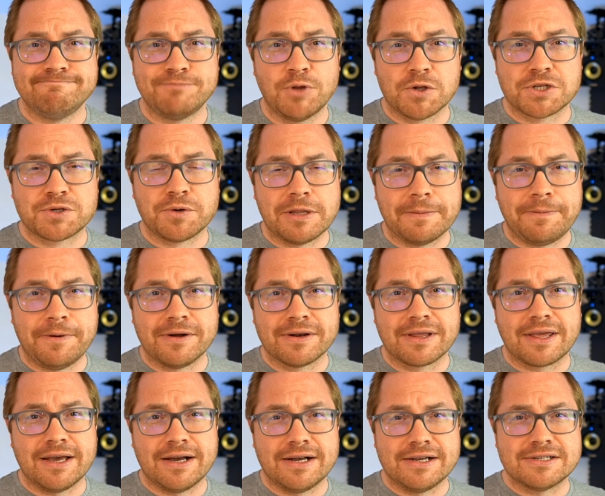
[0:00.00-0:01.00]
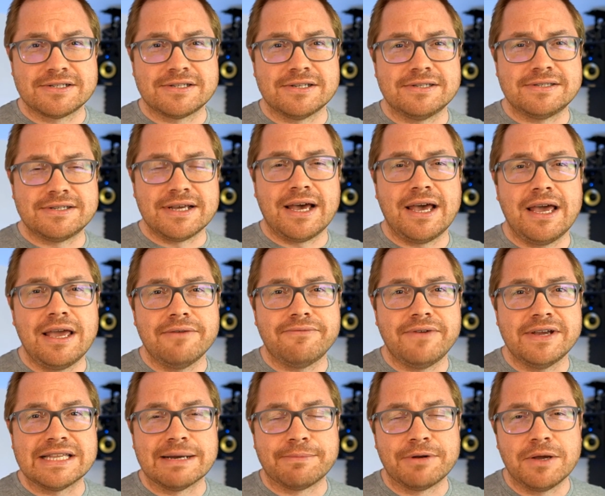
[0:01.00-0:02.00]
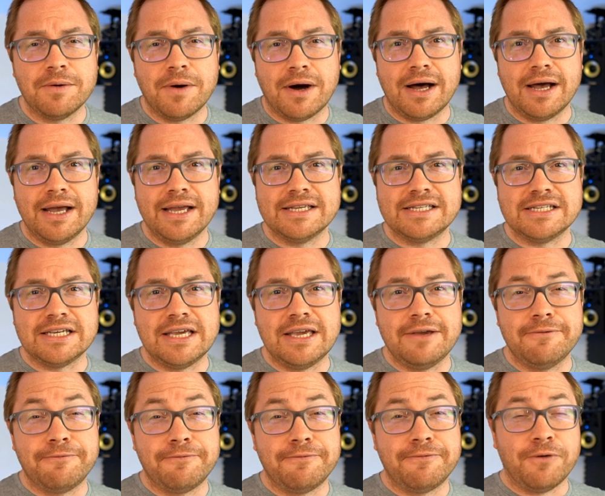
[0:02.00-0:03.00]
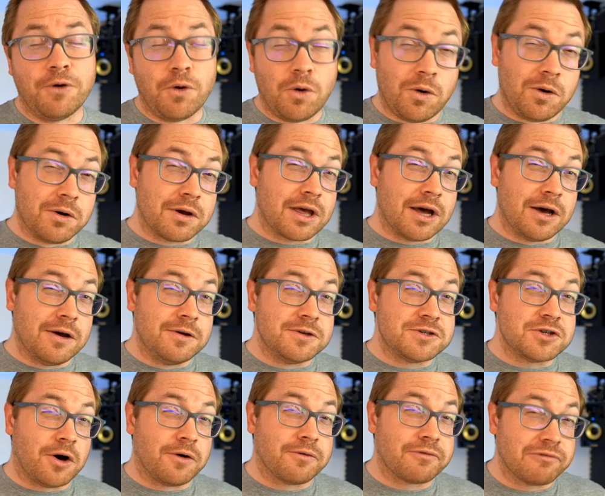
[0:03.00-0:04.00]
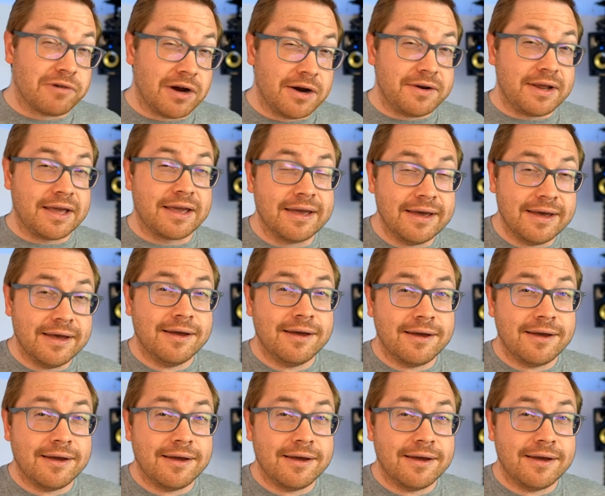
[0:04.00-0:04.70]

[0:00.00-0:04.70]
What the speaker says: Also on the podcast today, VW ID4 goes off-roading,